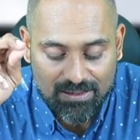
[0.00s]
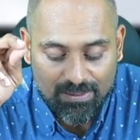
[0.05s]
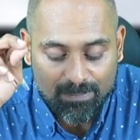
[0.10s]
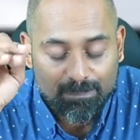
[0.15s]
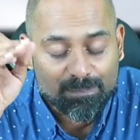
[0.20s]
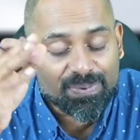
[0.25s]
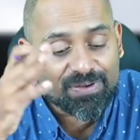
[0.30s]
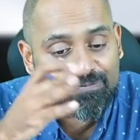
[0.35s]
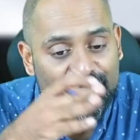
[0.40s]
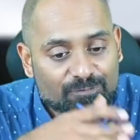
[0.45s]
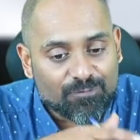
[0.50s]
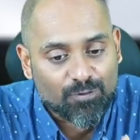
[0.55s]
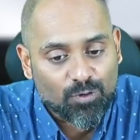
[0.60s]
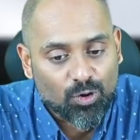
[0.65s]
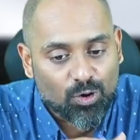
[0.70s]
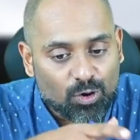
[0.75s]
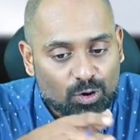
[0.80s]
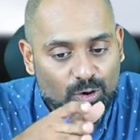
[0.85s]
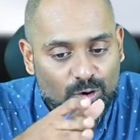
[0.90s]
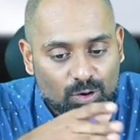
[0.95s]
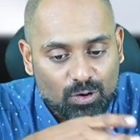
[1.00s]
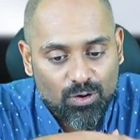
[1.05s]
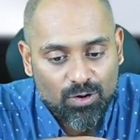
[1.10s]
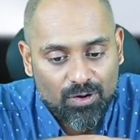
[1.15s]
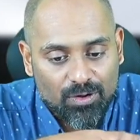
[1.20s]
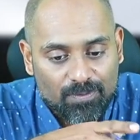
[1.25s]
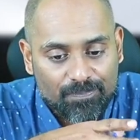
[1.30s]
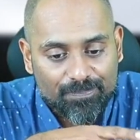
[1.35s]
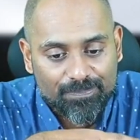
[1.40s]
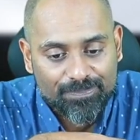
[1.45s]

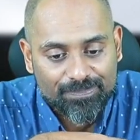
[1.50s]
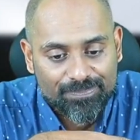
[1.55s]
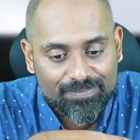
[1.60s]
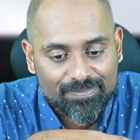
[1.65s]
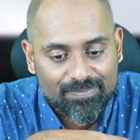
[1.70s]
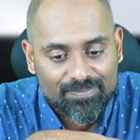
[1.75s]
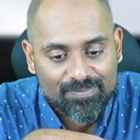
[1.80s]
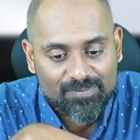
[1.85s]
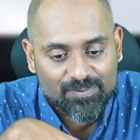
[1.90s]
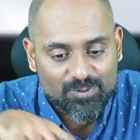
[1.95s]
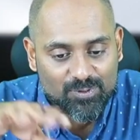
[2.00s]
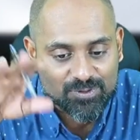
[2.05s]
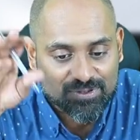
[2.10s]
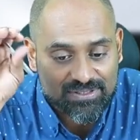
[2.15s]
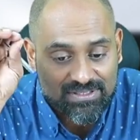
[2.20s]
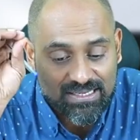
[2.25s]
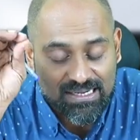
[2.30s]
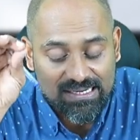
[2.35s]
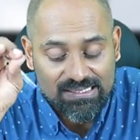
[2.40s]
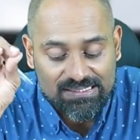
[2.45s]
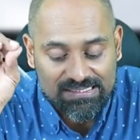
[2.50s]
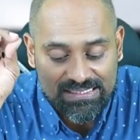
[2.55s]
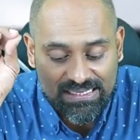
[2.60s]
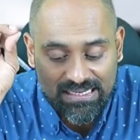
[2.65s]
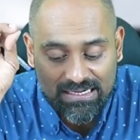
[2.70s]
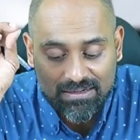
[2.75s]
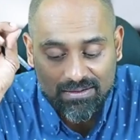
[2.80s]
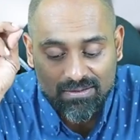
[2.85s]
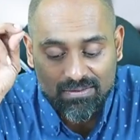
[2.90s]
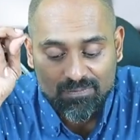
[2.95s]
Before. So
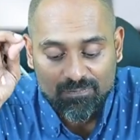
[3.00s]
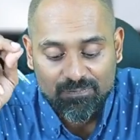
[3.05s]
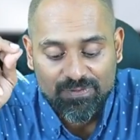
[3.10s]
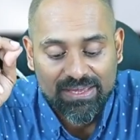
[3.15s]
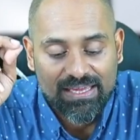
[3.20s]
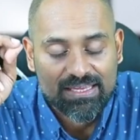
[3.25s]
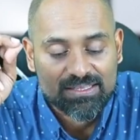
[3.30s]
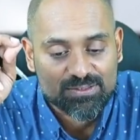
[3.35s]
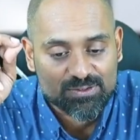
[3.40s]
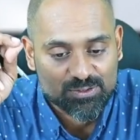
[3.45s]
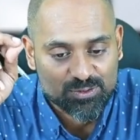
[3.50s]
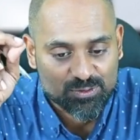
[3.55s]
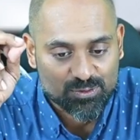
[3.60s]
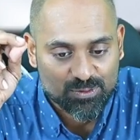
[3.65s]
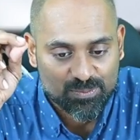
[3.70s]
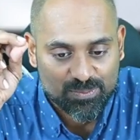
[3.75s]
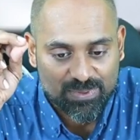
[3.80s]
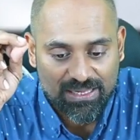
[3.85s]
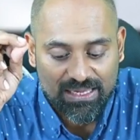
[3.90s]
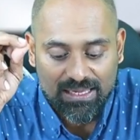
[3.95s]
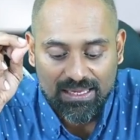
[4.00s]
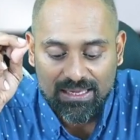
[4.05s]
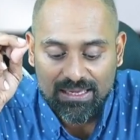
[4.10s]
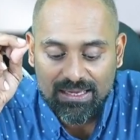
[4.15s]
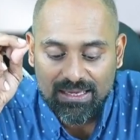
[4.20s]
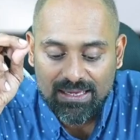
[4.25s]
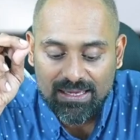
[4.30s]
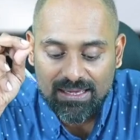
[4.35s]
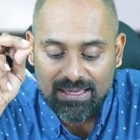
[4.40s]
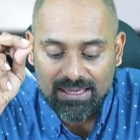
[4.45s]
13 weeks should
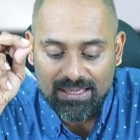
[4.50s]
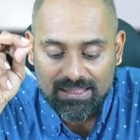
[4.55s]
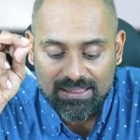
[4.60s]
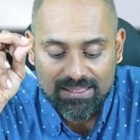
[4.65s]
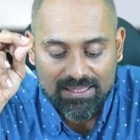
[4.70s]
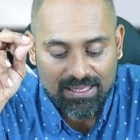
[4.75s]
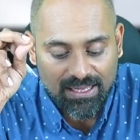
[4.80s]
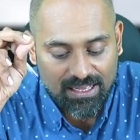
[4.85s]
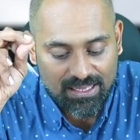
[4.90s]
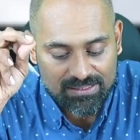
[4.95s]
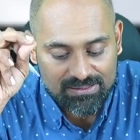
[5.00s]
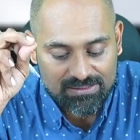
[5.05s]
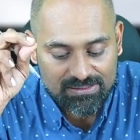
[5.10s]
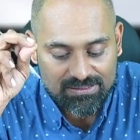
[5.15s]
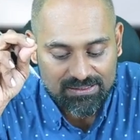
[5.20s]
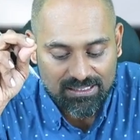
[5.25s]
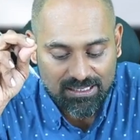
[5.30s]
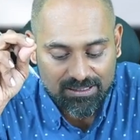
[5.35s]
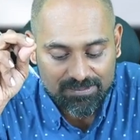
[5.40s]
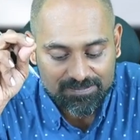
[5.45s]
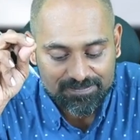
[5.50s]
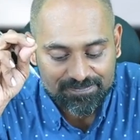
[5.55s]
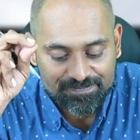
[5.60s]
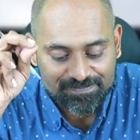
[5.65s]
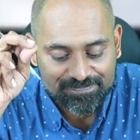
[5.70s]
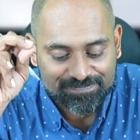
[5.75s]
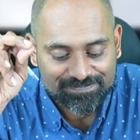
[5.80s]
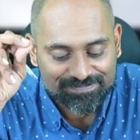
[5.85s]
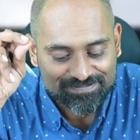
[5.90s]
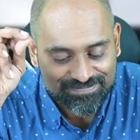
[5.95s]
be the answer.
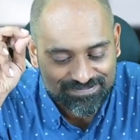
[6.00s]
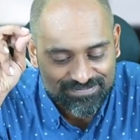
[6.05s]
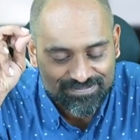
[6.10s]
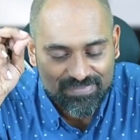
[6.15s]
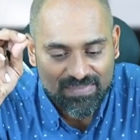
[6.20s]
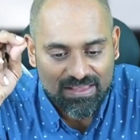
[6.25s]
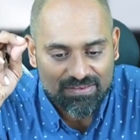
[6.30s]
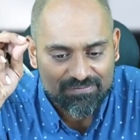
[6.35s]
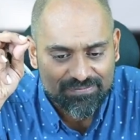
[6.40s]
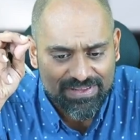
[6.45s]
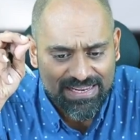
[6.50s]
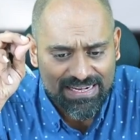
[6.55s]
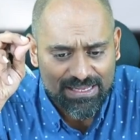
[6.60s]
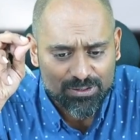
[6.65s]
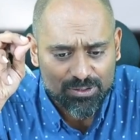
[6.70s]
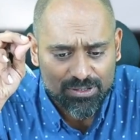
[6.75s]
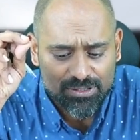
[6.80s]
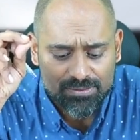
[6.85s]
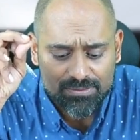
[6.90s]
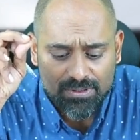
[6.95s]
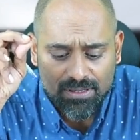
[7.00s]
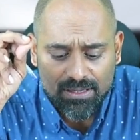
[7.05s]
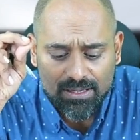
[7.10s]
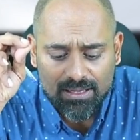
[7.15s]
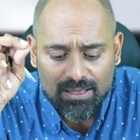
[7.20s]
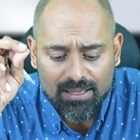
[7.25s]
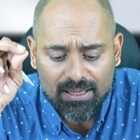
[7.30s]
Very good.